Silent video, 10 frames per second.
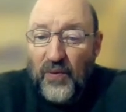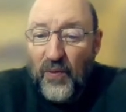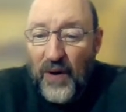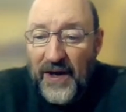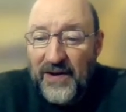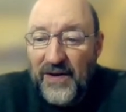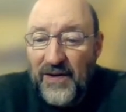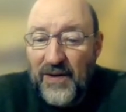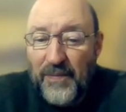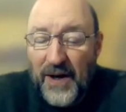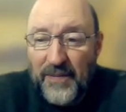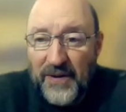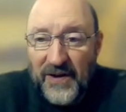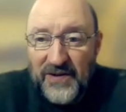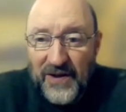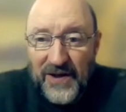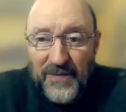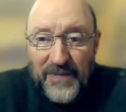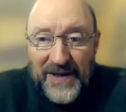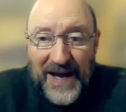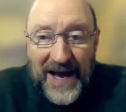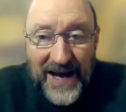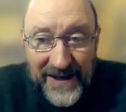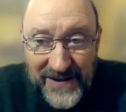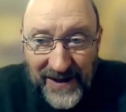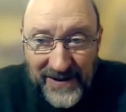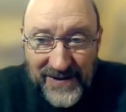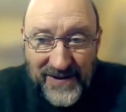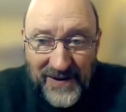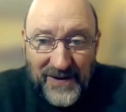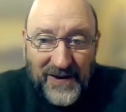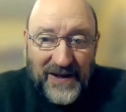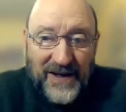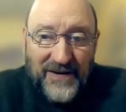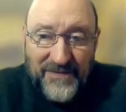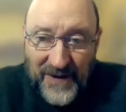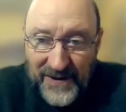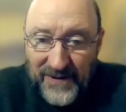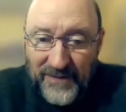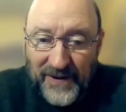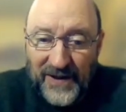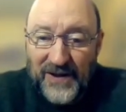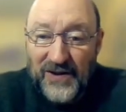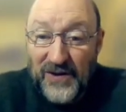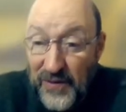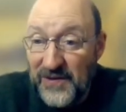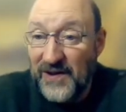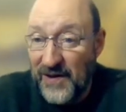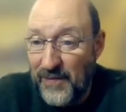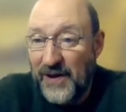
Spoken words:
when the population can be accessed effectively using the